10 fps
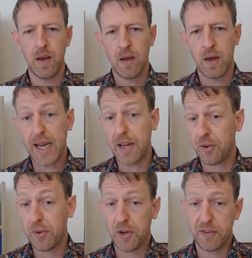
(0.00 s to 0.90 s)
Okay, so
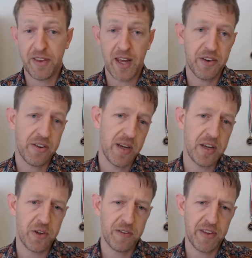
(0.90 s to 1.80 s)
he's gone for that. He's
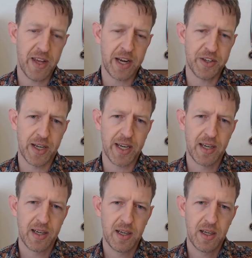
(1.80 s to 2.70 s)
gone for that actually,
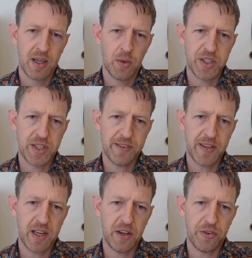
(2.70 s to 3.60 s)
which I
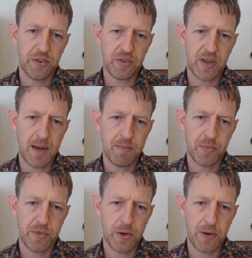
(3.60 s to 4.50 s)
think is
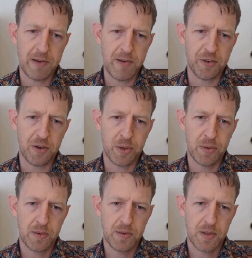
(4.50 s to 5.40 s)
totally reasonable
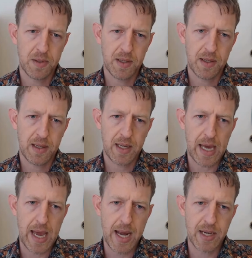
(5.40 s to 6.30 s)

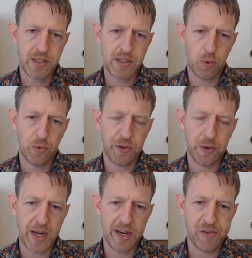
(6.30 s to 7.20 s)
and also
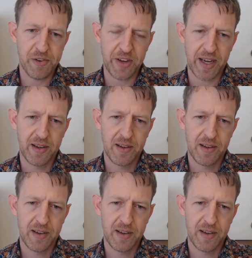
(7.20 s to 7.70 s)
quite interesting.